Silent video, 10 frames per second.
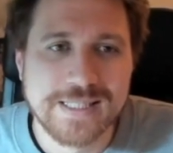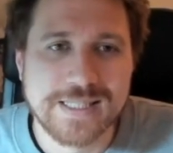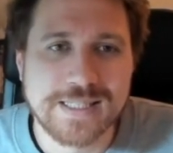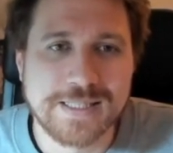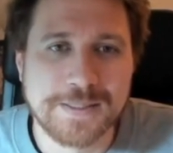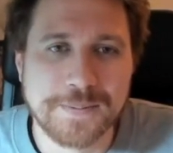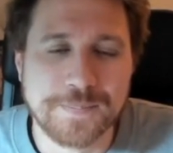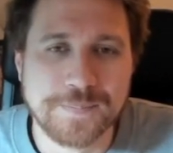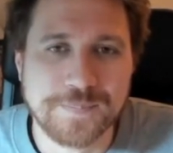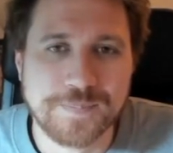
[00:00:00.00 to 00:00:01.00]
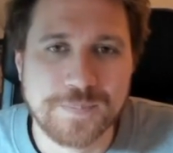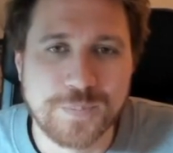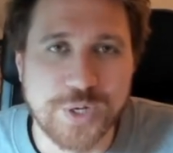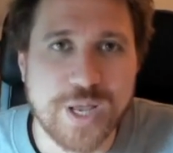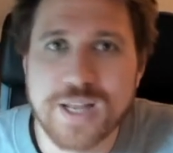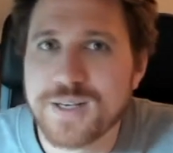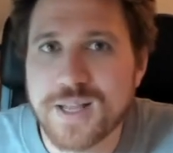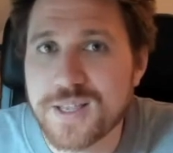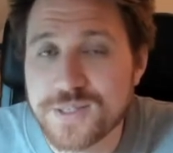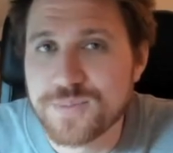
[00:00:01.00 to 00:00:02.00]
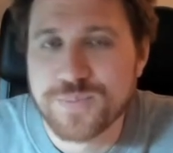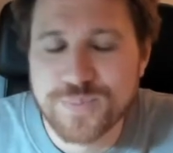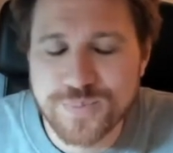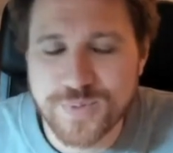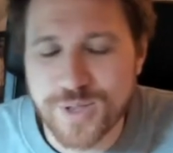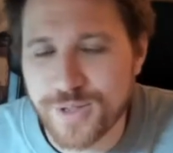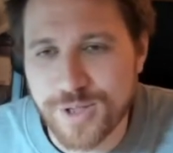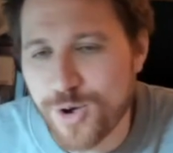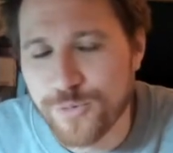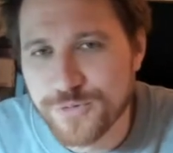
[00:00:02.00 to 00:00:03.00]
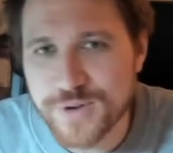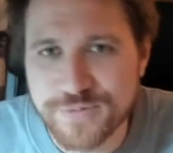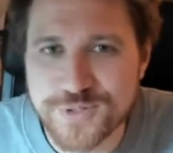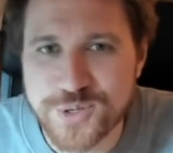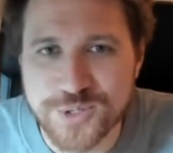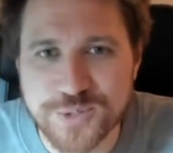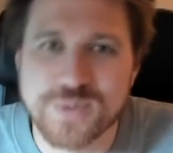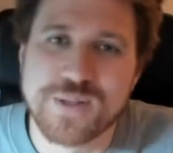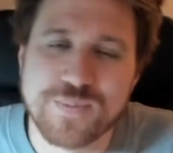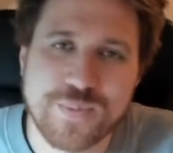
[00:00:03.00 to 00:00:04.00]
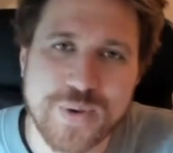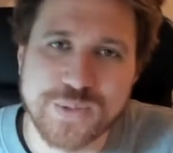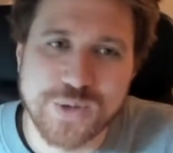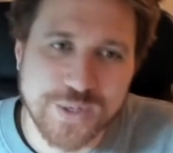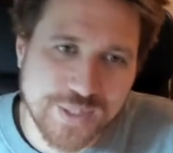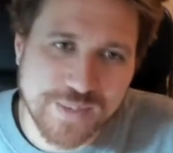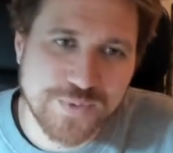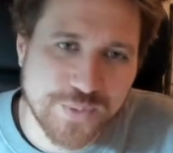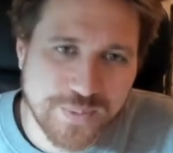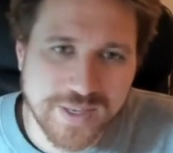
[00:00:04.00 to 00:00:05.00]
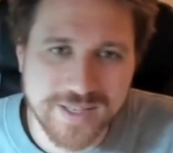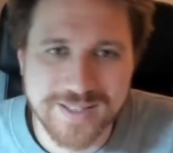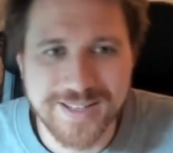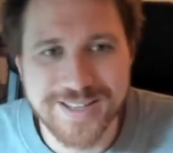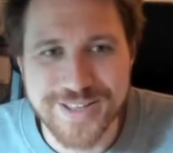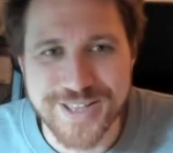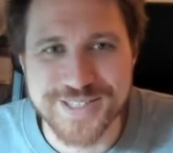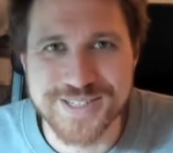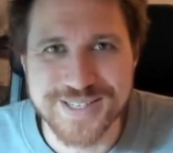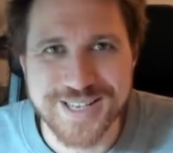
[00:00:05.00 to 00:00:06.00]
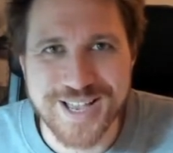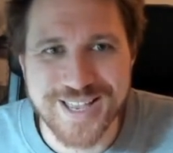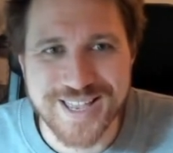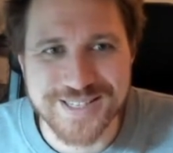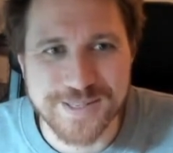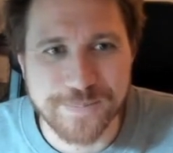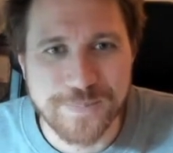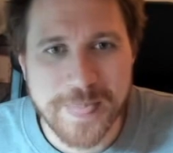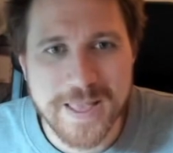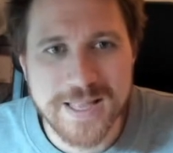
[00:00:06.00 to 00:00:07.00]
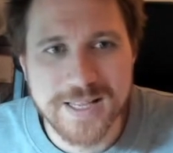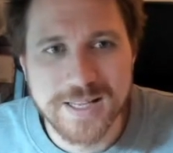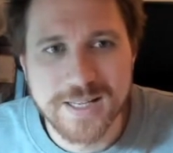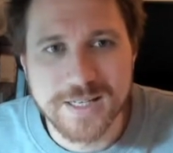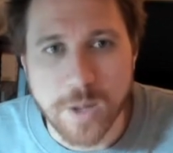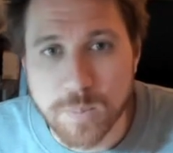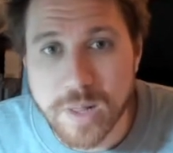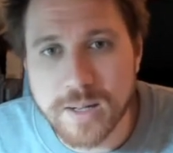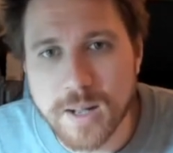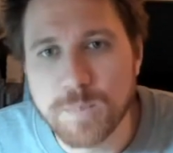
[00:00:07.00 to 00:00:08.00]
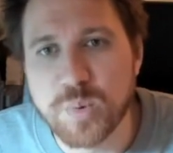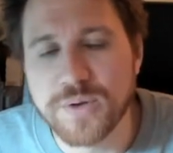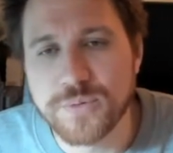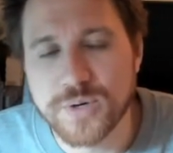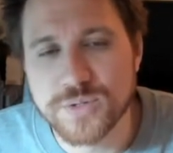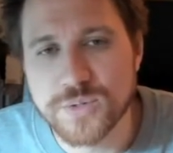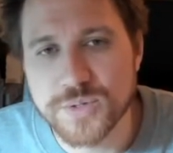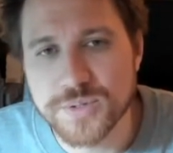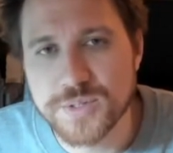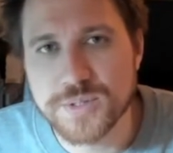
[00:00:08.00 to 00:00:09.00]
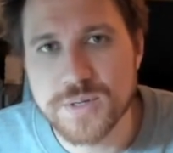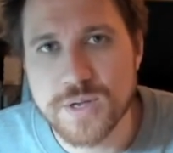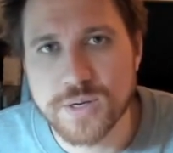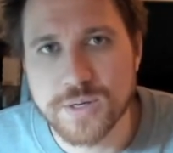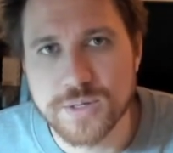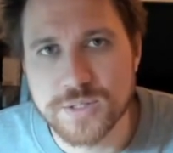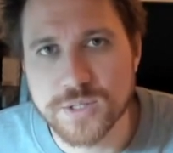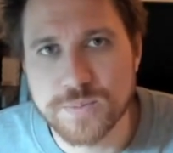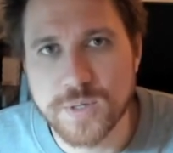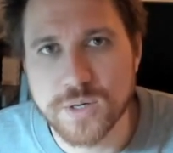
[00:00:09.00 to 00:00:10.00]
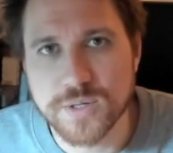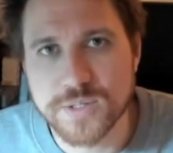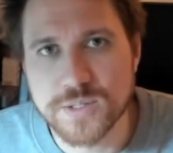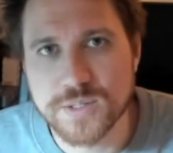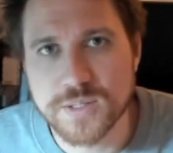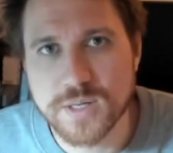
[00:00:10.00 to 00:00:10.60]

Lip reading: But I had some. I often have discussion with him about card games, so hence I asked him. Now block out Plunder Run turns, just because